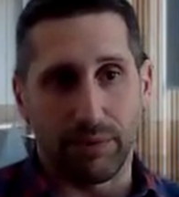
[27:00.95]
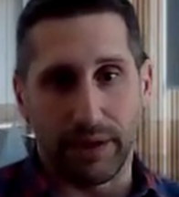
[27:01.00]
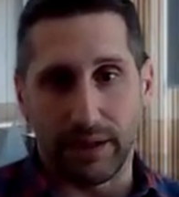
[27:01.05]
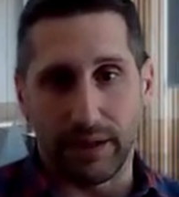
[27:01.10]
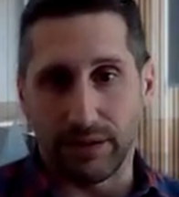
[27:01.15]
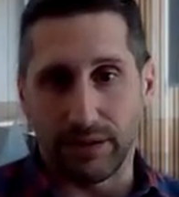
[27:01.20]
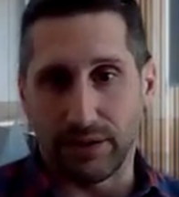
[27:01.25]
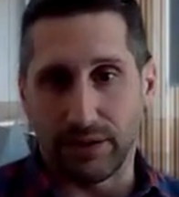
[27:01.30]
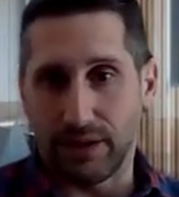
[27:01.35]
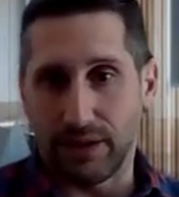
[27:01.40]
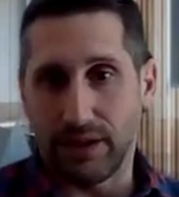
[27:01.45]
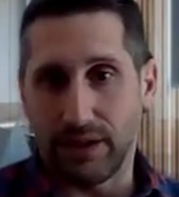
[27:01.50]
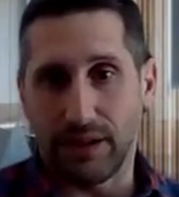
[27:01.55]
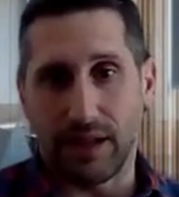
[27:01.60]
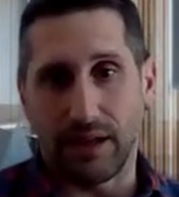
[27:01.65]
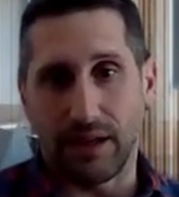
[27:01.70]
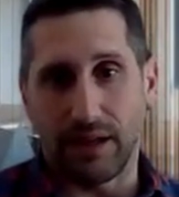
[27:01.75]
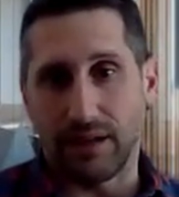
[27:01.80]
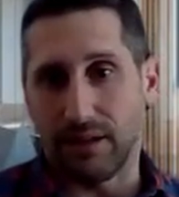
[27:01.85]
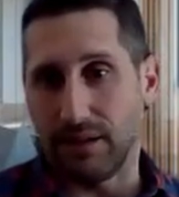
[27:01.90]
or brand journey,
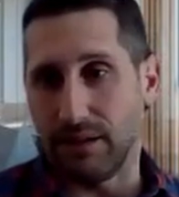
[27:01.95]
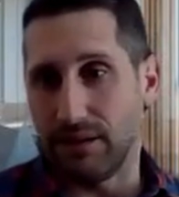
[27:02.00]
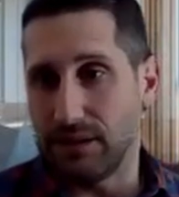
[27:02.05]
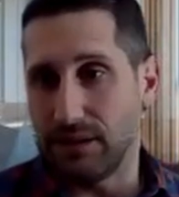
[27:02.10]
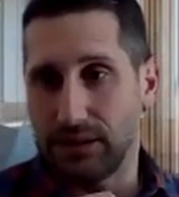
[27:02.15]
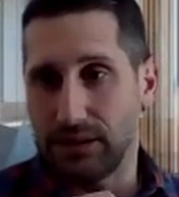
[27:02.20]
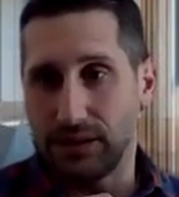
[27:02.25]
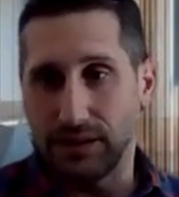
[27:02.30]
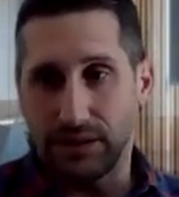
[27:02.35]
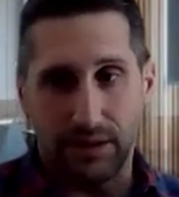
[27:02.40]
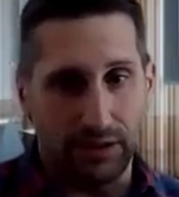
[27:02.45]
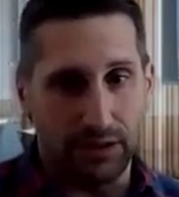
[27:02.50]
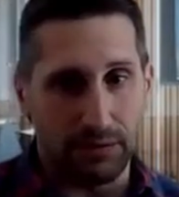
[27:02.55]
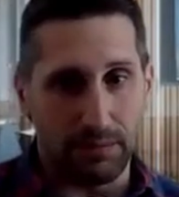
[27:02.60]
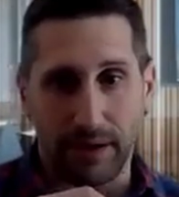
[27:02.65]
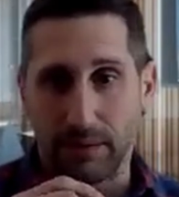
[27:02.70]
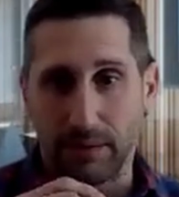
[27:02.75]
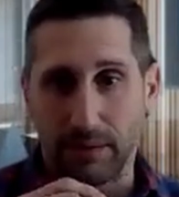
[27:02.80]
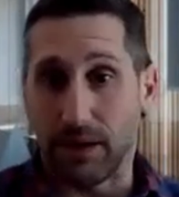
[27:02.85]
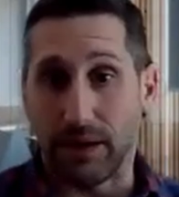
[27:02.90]
then you can just start
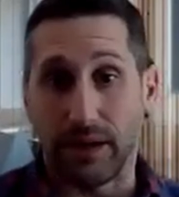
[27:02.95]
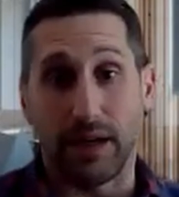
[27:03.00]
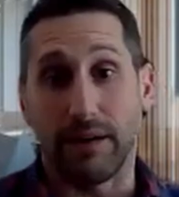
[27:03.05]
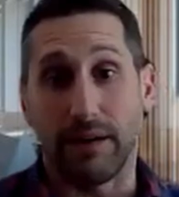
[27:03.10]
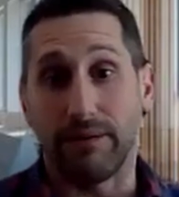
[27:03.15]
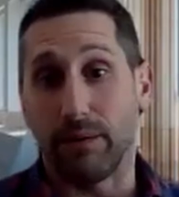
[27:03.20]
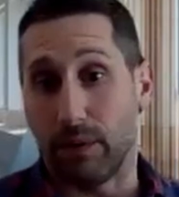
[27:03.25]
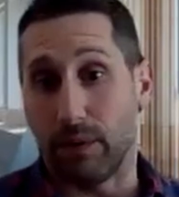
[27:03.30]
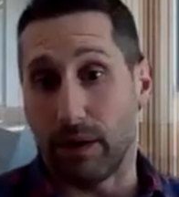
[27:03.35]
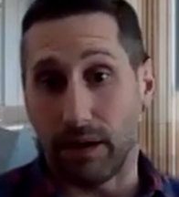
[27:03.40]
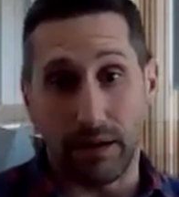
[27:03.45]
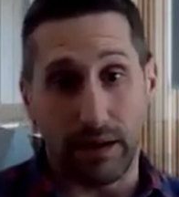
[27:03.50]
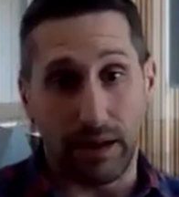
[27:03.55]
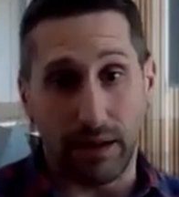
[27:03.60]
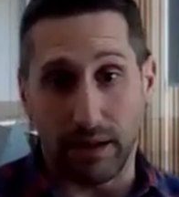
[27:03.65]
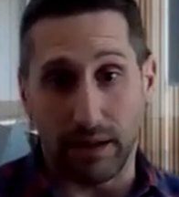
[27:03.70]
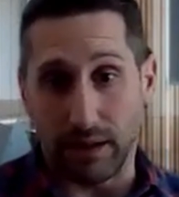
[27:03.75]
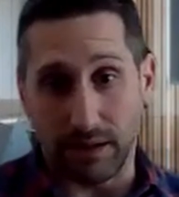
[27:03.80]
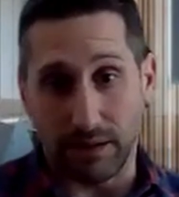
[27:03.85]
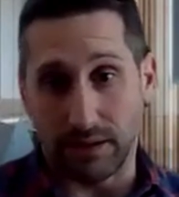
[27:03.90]
spending money everywhere
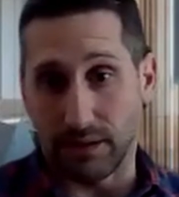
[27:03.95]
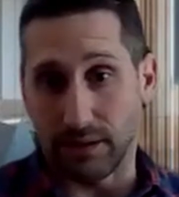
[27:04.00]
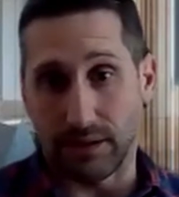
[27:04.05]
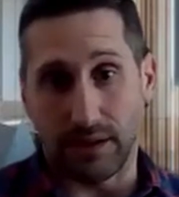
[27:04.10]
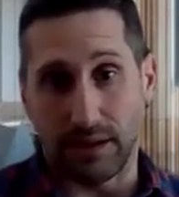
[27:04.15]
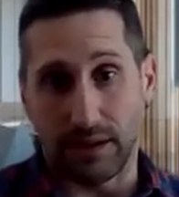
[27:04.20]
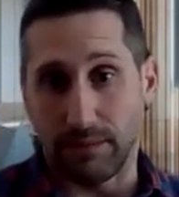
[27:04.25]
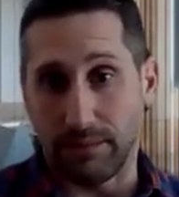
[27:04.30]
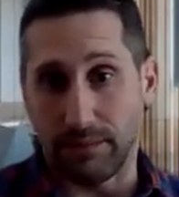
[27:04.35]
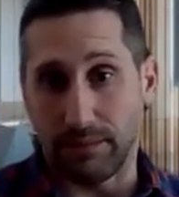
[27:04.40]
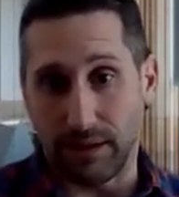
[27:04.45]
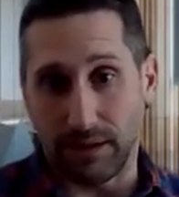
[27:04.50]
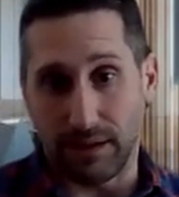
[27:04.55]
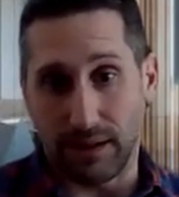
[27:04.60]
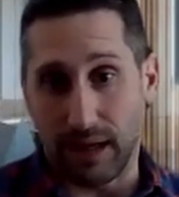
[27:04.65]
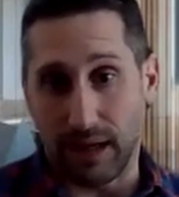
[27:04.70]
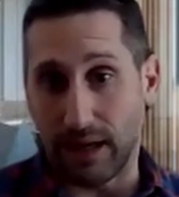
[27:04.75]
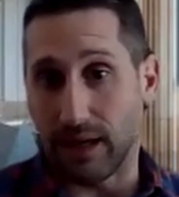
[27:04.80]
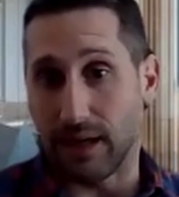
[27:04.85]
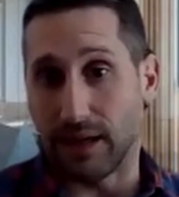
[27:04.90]
and it's just going to be
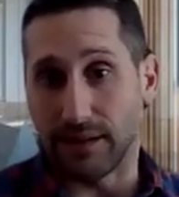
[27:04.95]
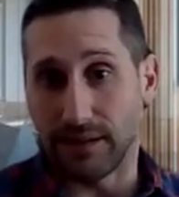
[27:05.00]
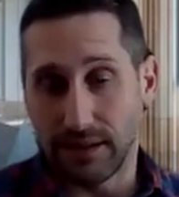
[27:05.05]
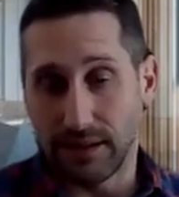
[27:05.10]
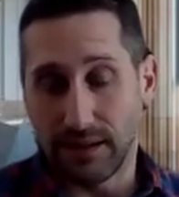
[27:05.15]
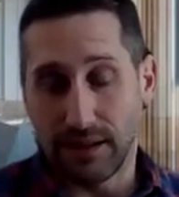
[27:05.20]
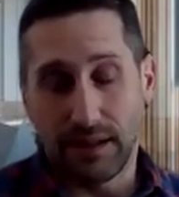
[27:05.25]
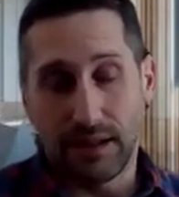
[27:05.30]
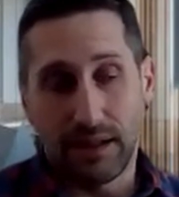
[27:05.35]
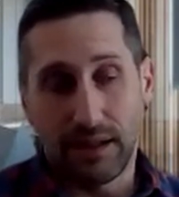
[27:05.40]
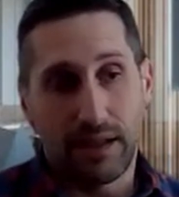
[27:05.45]
chaos.